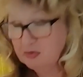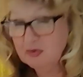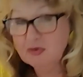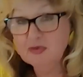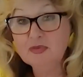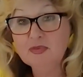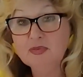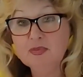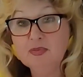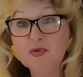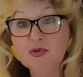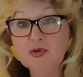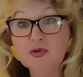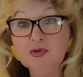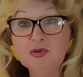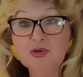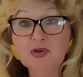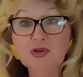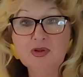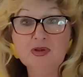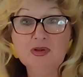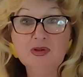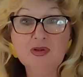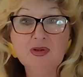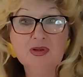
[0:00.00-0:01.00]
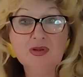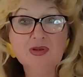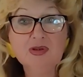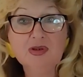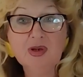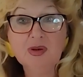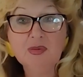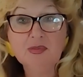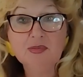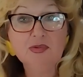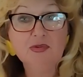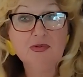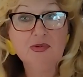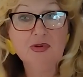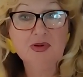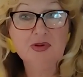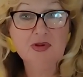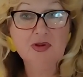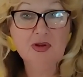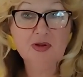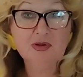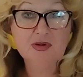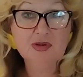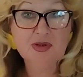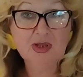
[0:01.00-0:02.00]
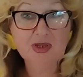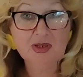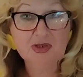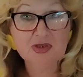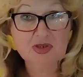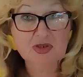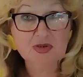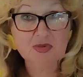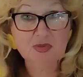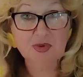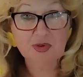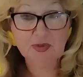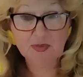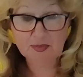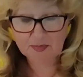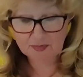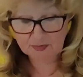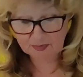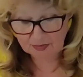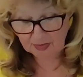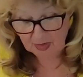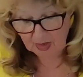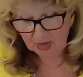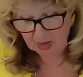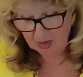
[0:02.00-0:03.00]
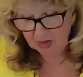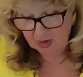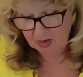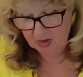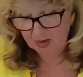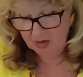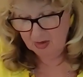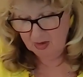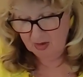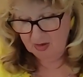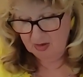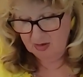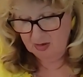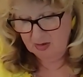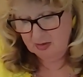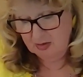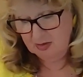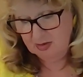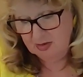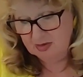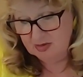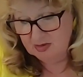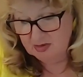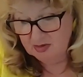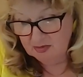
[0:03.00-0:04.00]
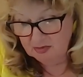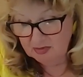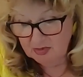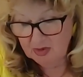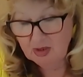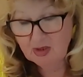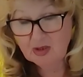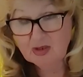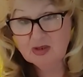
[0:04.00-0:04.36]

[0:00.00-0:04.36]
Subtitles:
with Putin, Trump will not touch me. So